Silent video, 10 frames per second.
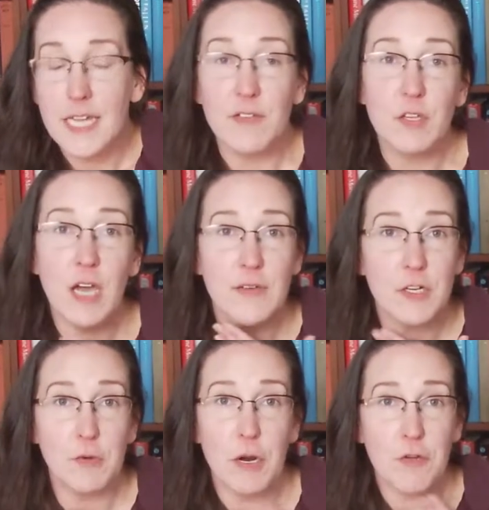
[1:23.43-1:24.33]
If you have
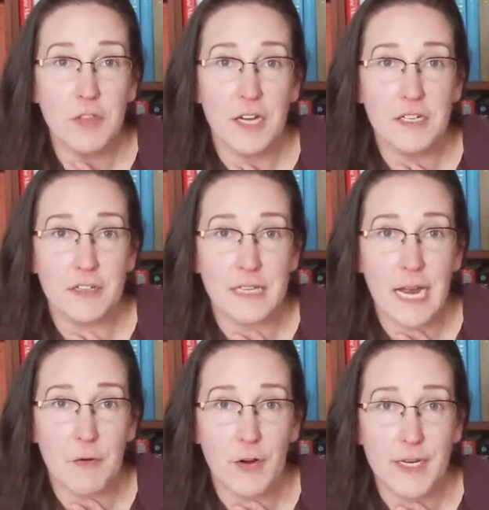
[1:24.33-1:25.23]
a growth on your
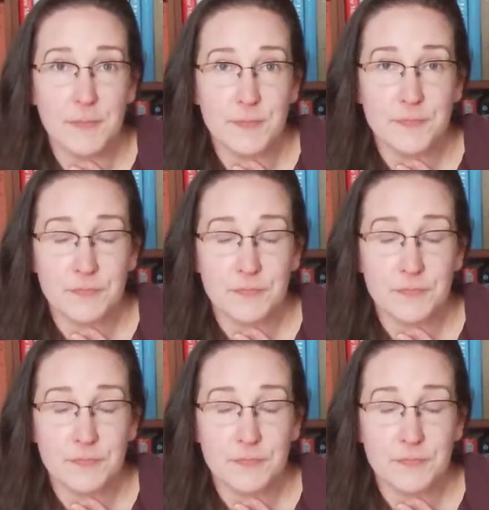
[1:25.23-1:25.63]
thyroid,